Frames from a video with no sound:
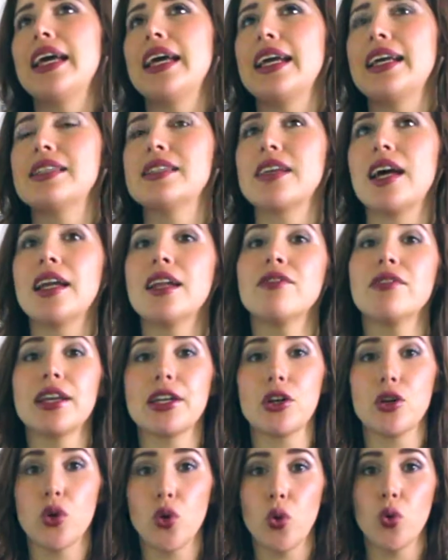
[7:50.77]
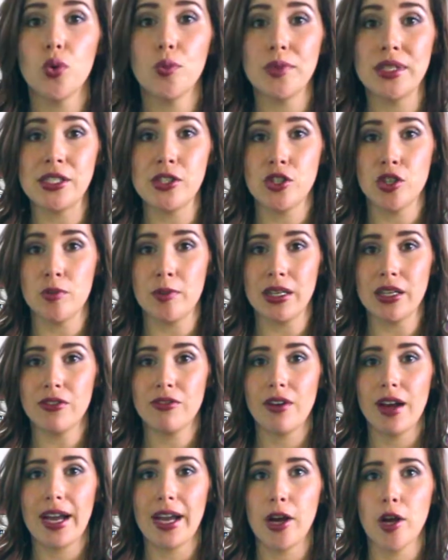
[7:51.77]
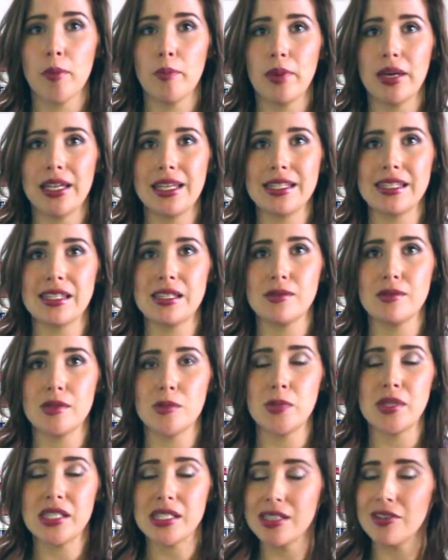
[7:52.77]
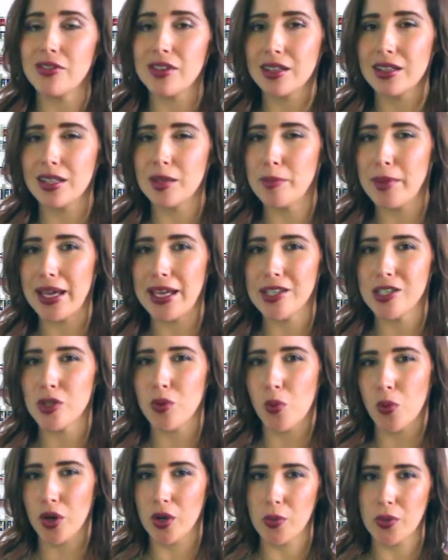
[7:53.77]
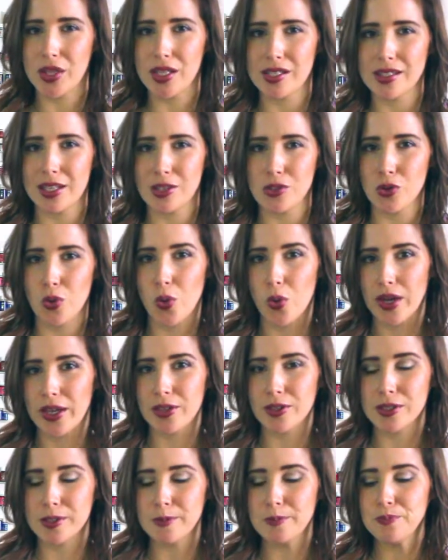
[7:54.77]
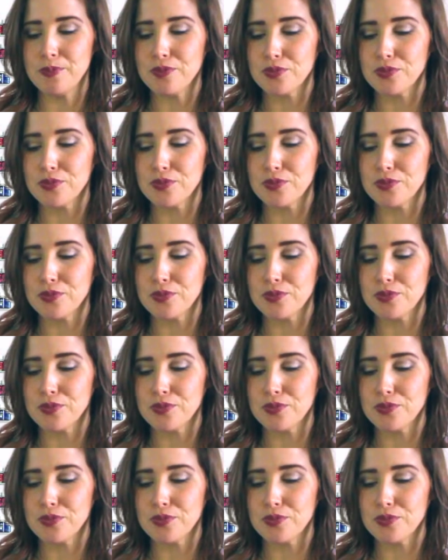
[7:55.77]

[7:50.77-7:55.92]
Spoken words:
It's kind of like a cool mist humidifier, but it's specifically made to work with essential oils.